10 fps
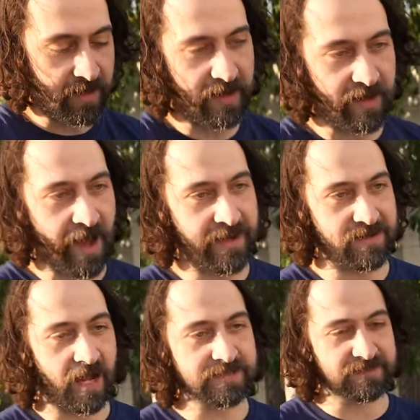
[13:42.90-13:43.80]
Uh, I
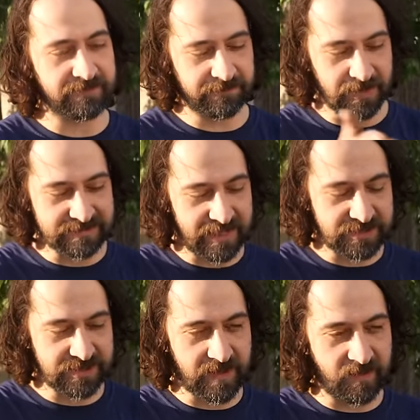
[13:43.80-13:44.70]
notched the front
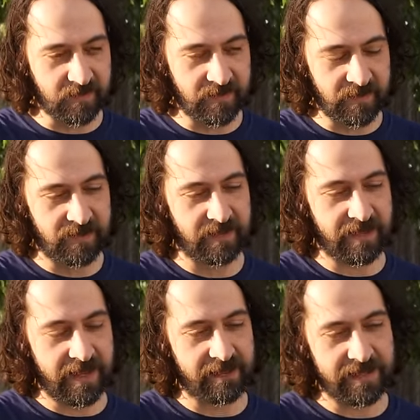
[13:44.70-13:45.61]
section out,
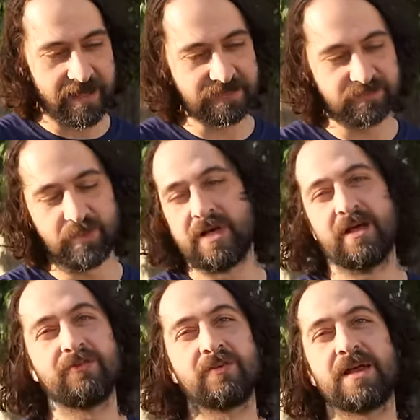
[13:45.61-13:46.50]
and then I just
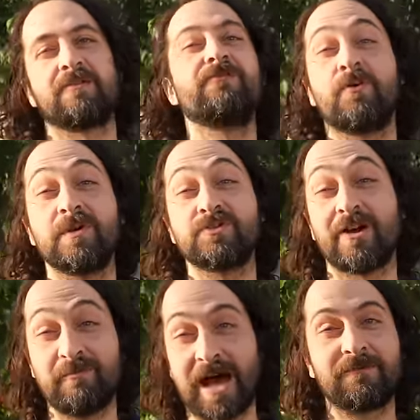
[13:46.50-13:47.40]
uh, threw like a front wheel
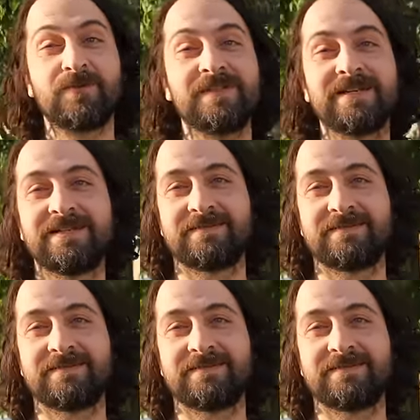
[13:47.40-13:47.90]
drive baffle in there.